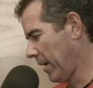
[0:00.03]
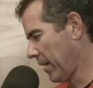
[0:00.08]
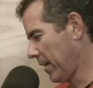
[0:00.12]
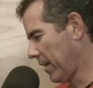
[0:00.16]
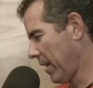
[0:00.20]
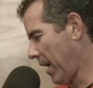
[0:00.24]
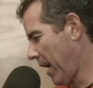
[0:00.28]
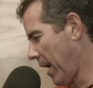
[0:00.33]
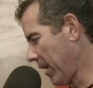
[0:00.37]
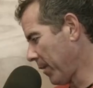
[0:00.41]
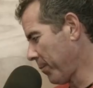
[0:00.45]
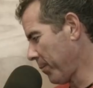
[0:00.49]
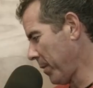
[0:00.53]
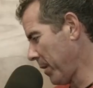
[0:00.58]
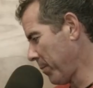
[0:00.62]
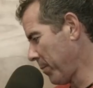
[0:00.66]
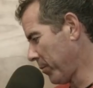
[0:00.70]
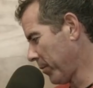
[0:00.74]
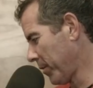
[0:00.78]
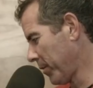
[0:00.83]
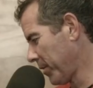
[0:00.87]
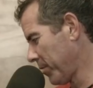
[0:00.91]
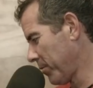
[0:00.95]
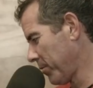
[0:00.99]
a lot of
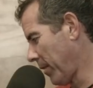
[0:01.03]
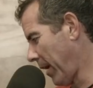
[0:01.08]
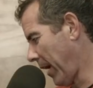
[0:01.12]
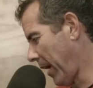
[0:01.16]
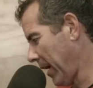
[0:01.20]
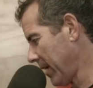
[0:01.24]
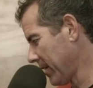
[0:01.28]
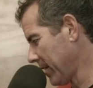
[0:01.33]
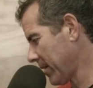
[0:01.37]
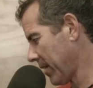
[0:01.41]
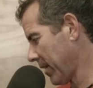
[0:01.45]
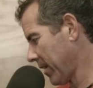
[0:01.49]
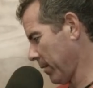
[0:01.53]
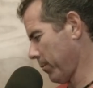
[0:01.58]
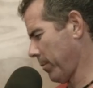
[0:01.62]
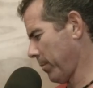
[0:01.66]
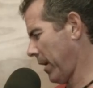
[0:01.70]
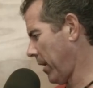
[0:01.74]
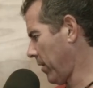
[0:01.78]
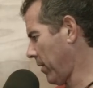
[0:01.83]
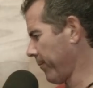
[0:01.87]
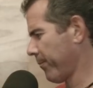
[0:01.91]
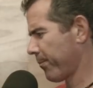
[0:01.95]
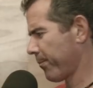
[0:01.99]
people are you asking
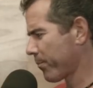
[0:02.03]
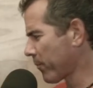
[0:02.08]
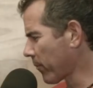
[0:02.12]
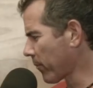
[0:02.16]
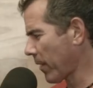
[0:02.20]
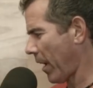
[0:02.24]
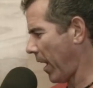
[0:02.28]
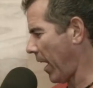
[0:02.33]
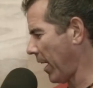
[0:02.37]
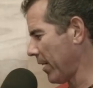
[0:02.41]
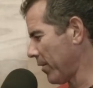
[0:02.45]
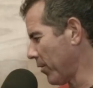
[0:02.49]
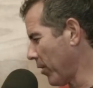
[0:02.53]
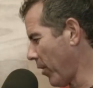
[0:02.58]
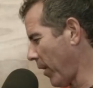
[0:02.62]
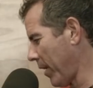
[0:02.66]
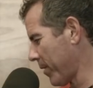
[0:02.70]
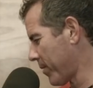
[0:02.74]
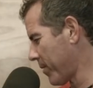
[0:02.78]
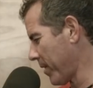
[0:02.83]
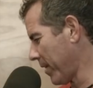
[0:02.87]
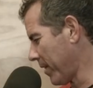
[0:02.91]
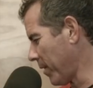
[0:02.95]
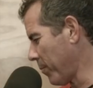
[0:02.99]
about, I don't know,
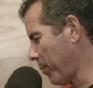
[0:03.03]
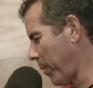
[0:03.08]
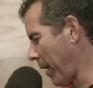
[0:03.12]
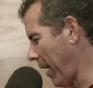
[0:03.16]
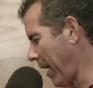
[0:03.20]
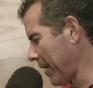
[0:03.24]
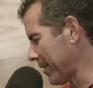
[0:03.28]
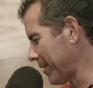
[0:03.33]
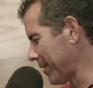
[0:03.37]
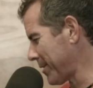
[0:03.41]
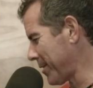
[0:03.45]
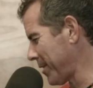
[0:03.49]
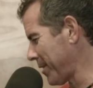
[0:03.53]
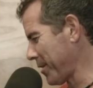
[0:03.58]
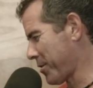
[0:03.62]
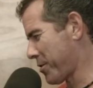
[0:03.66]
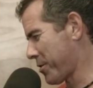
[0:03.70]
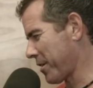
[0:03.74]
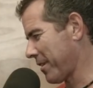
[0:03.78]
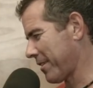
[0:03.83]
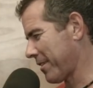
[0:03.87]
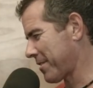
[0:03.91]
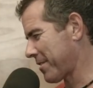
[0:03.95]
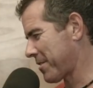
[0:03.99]
I think a
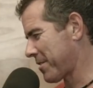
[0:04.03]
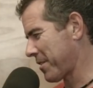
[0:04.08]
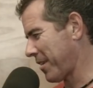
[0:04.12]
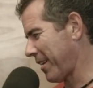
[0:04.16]
politician's,